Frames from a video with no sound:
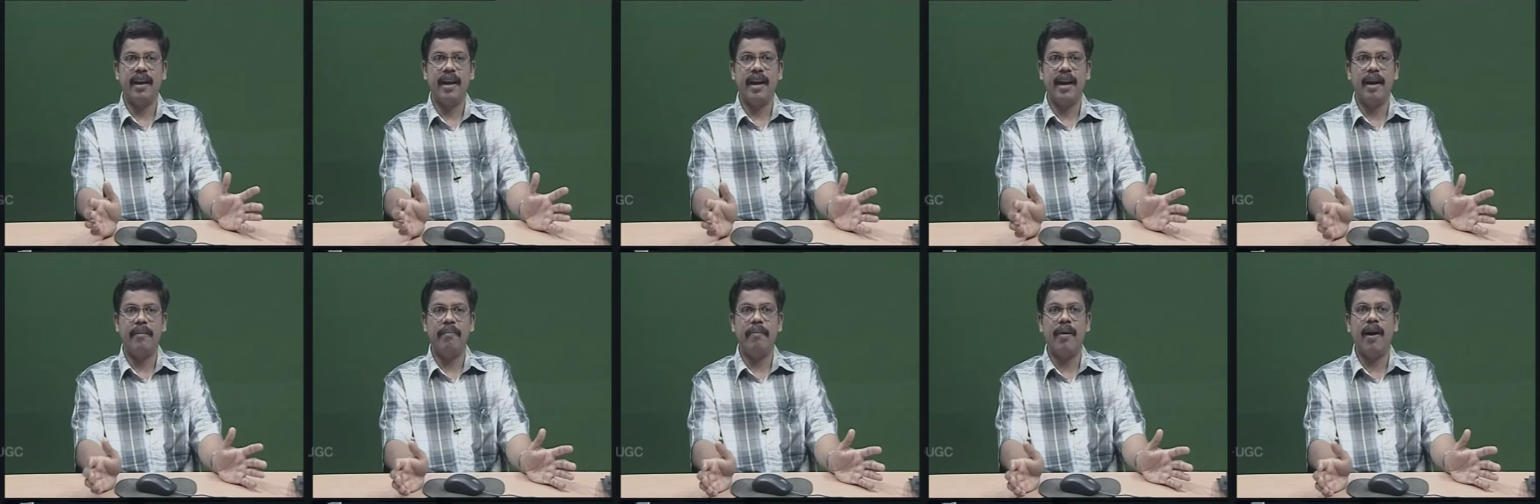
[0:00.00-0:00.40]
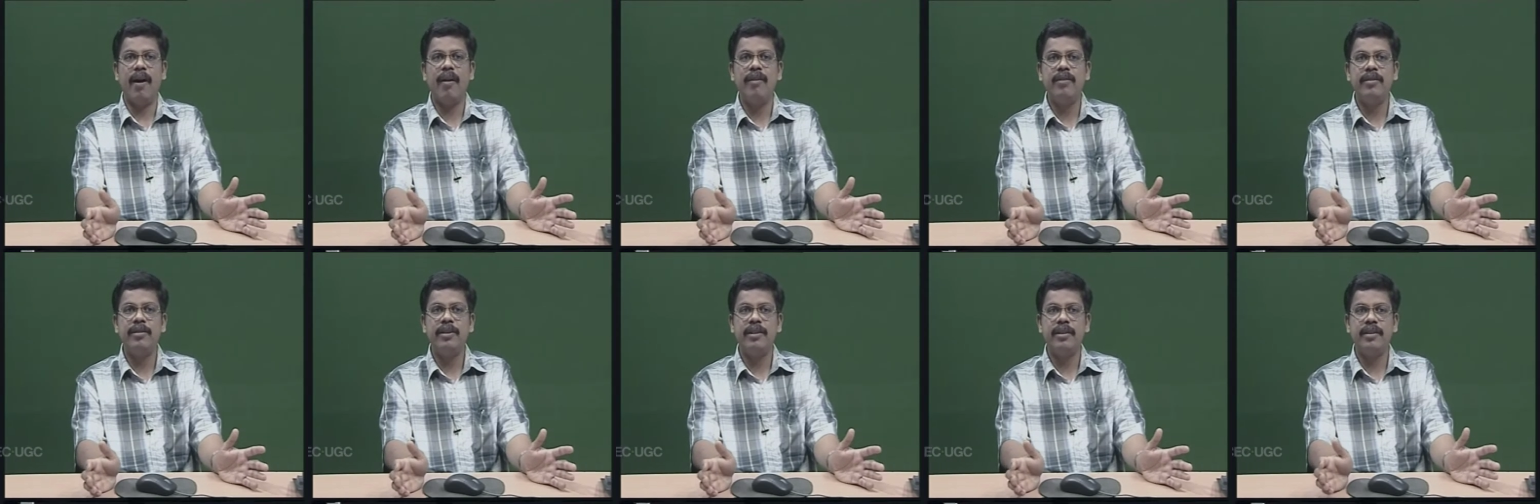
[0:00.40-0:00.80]

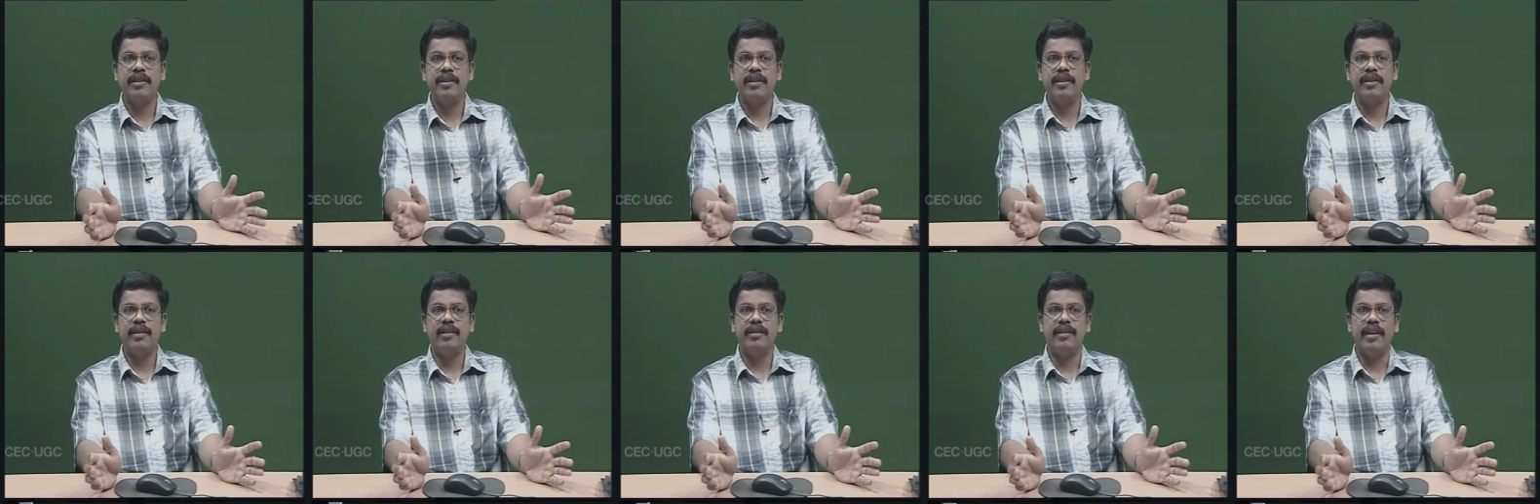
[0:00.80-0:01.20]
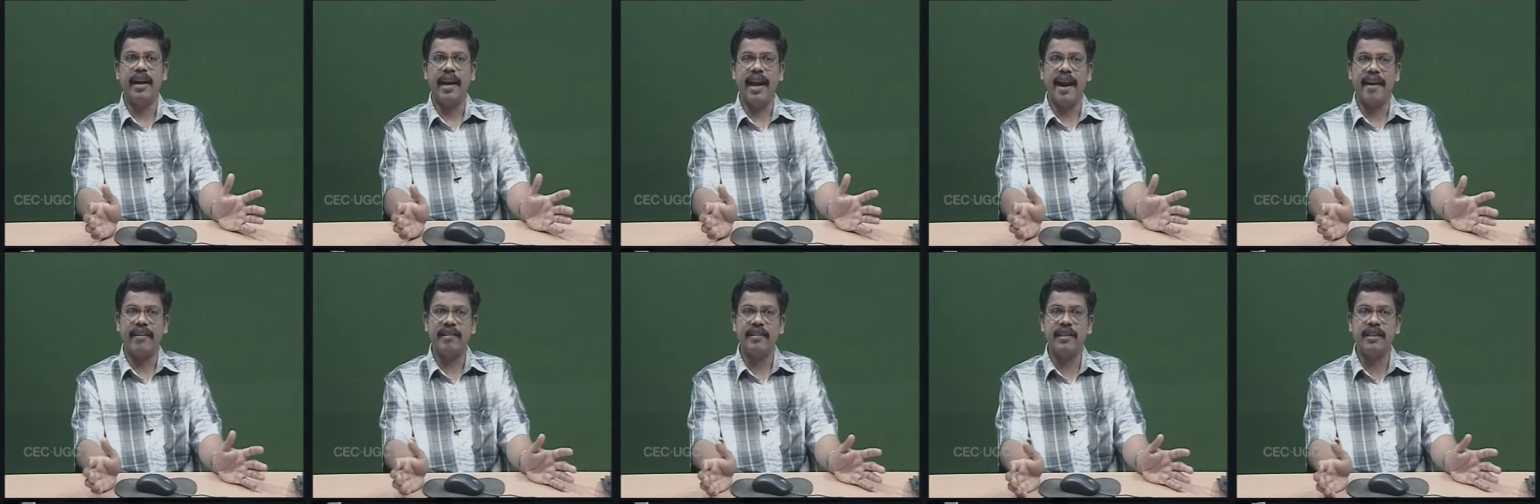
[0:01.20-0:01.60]
about the
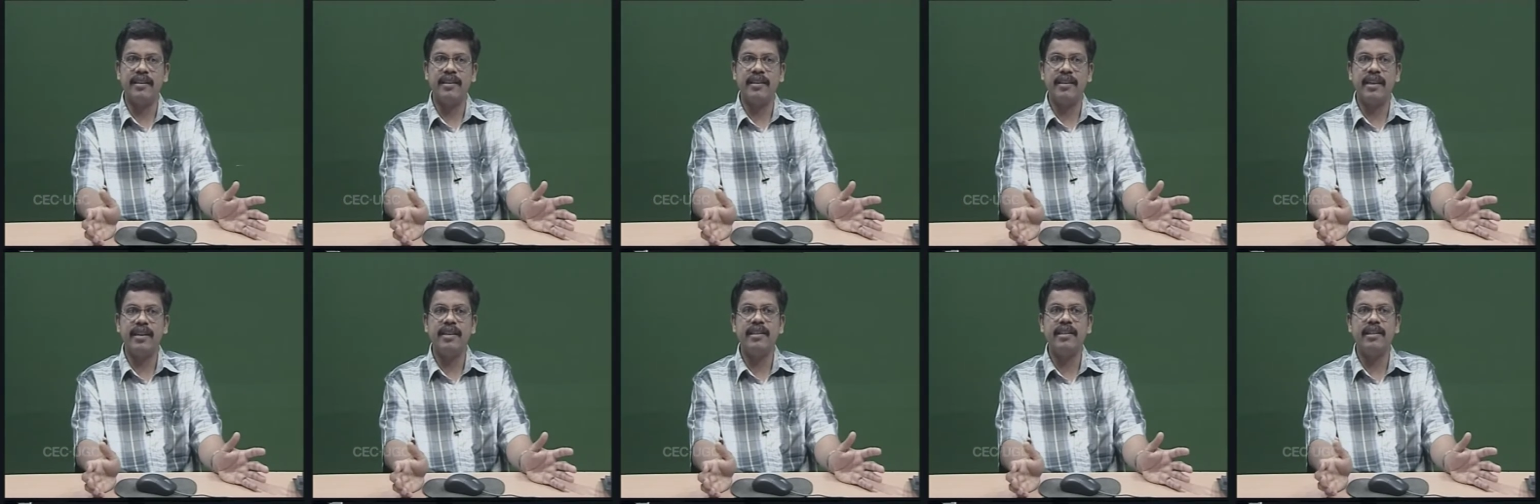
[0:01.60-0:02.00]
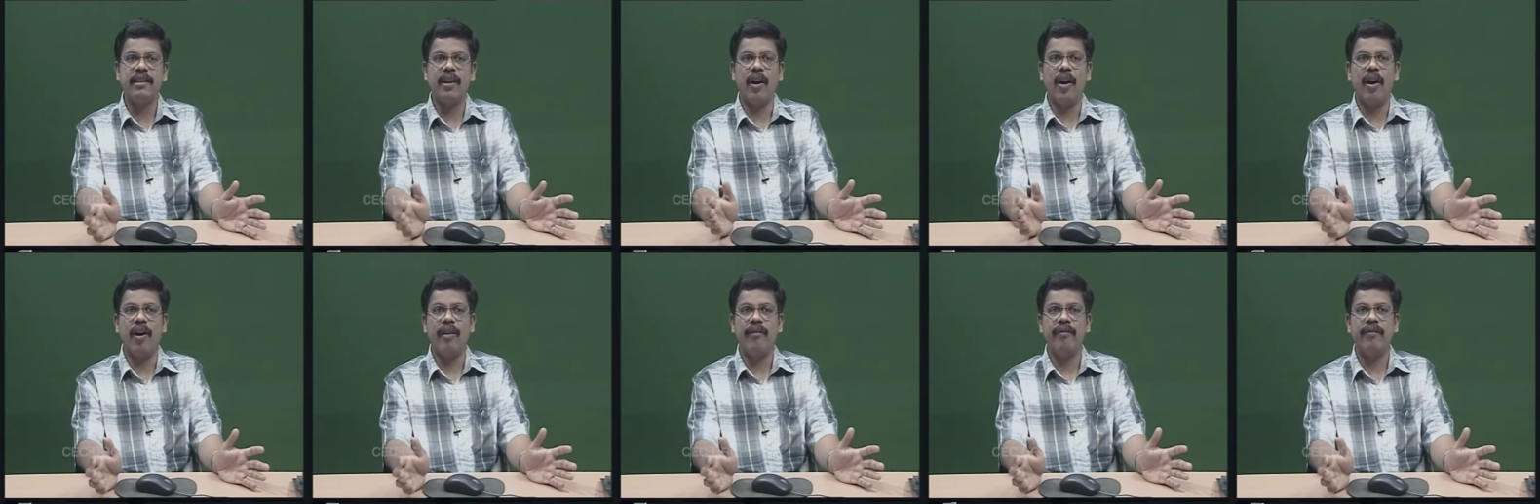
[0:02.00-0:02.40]
existence
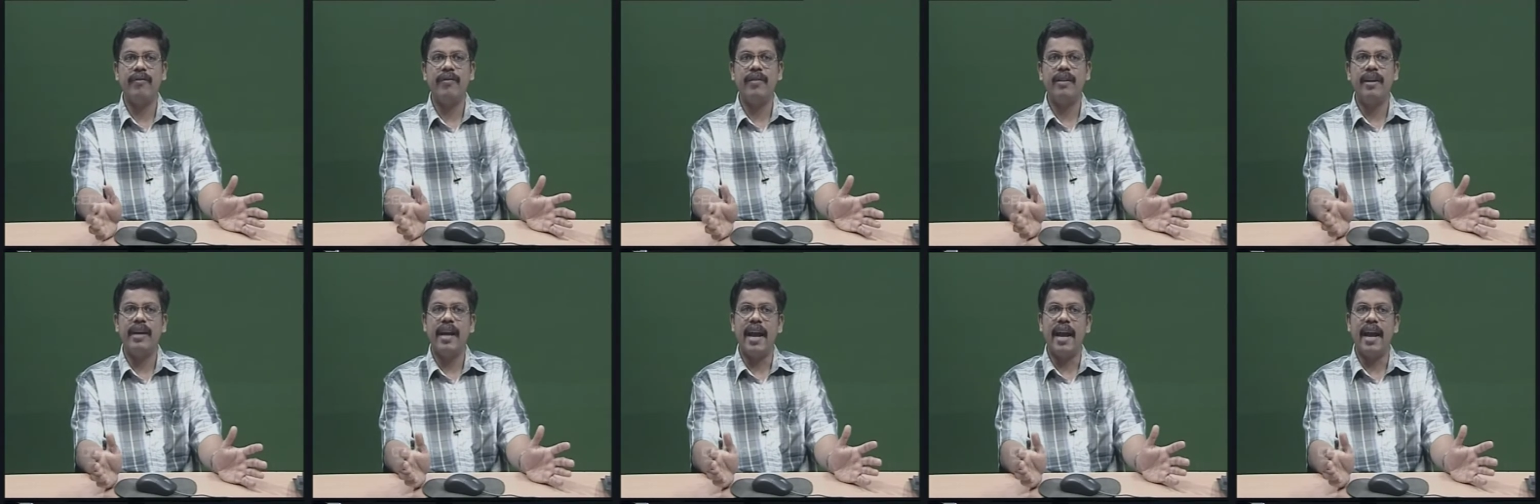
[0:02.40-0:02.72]
of